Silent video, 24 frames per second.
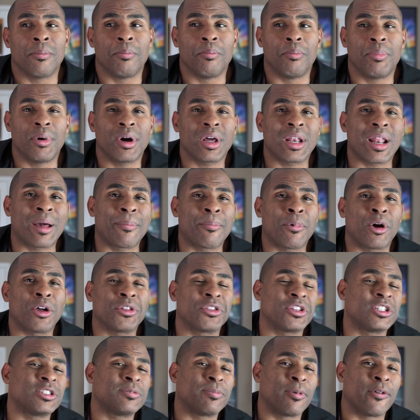but I bought
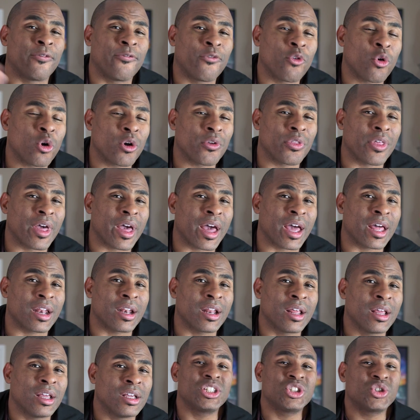this before that,
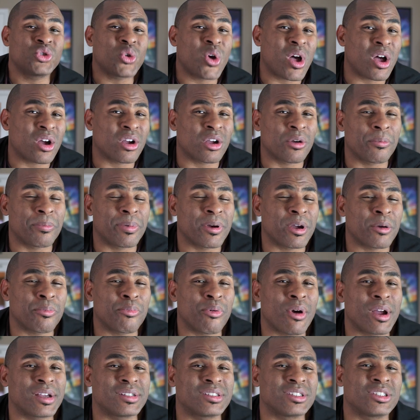so I'll compare
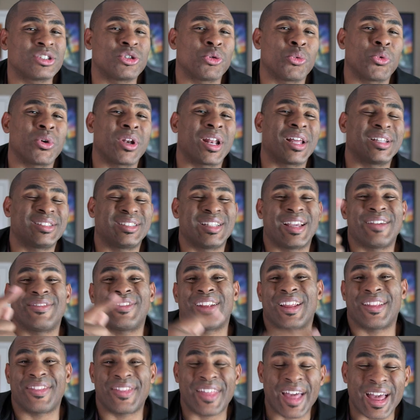prices to what I saved
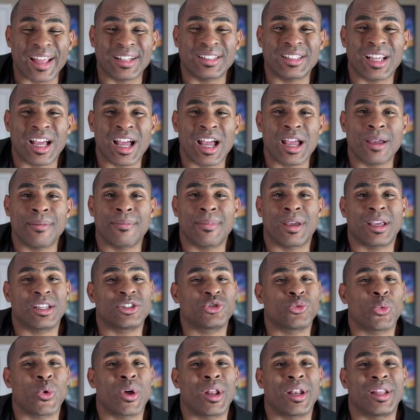at that time
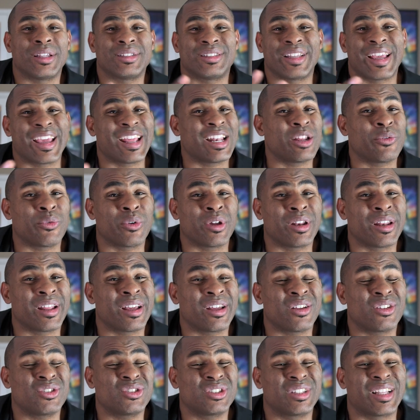as well as anyone
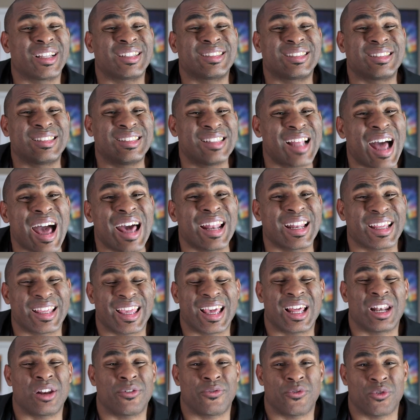else that's not in
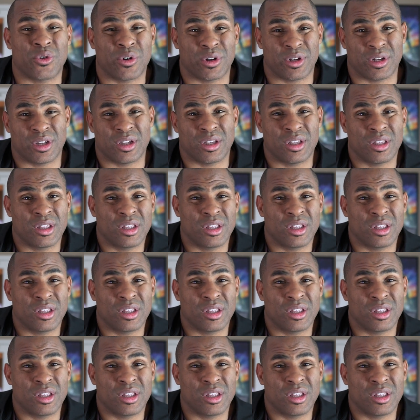California.